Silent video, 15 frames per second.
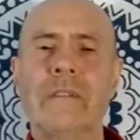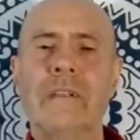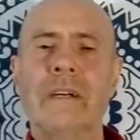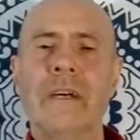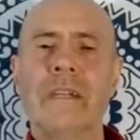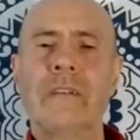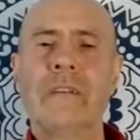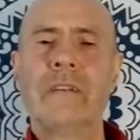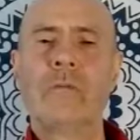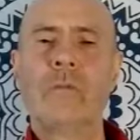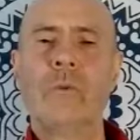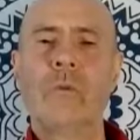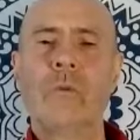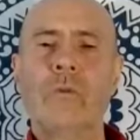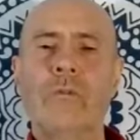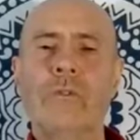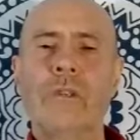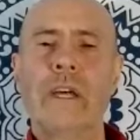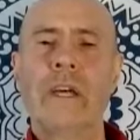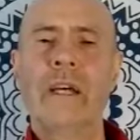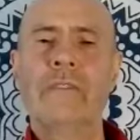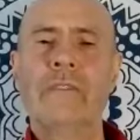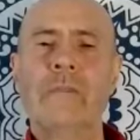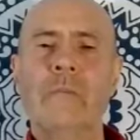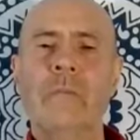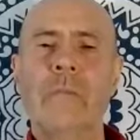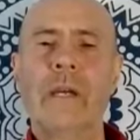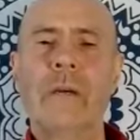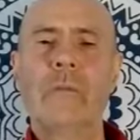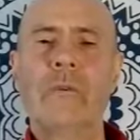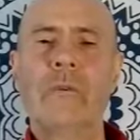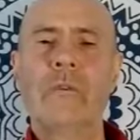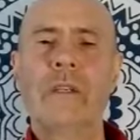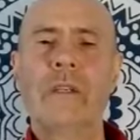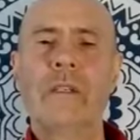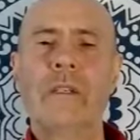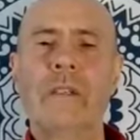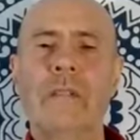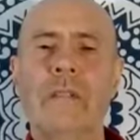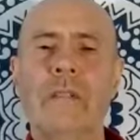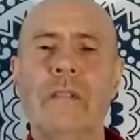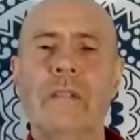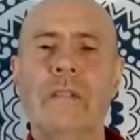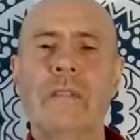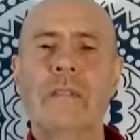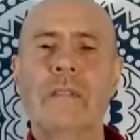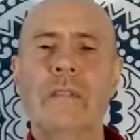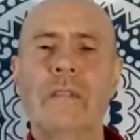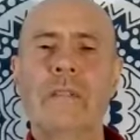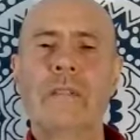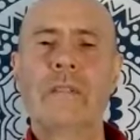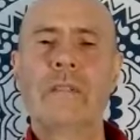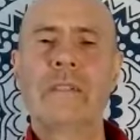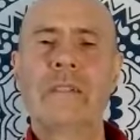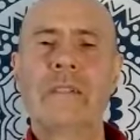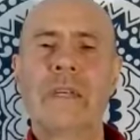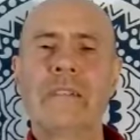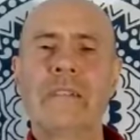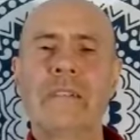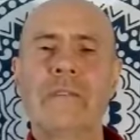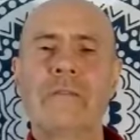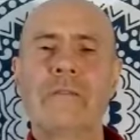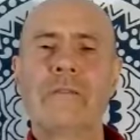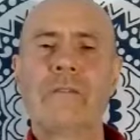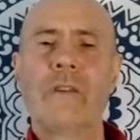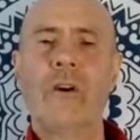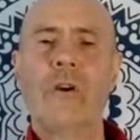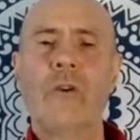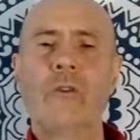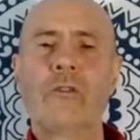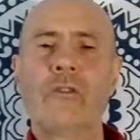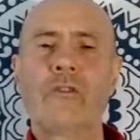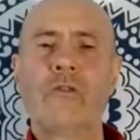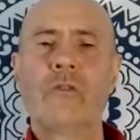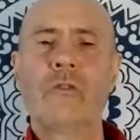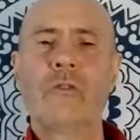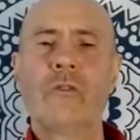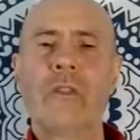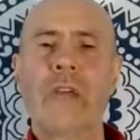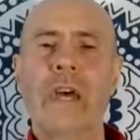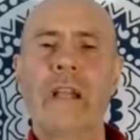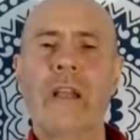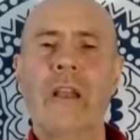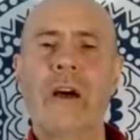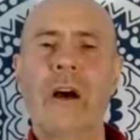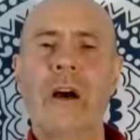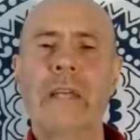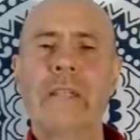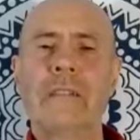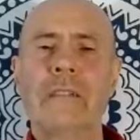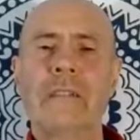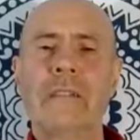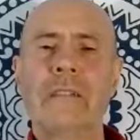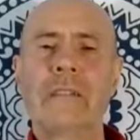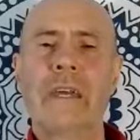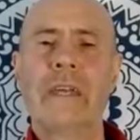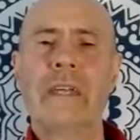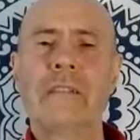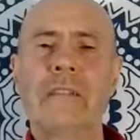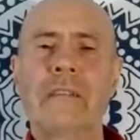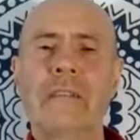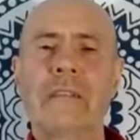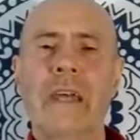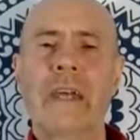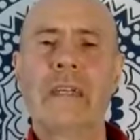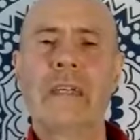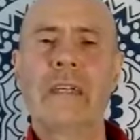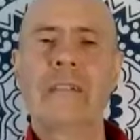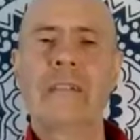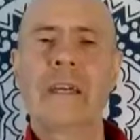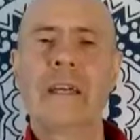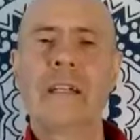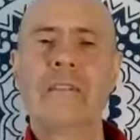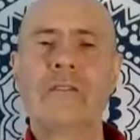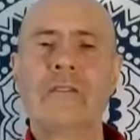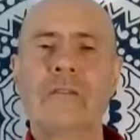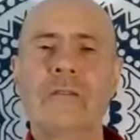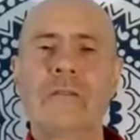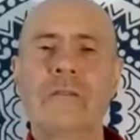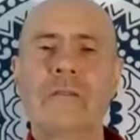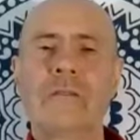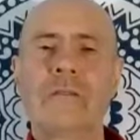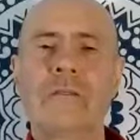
And water has a memory. As it flows through that light, it takes that intelligence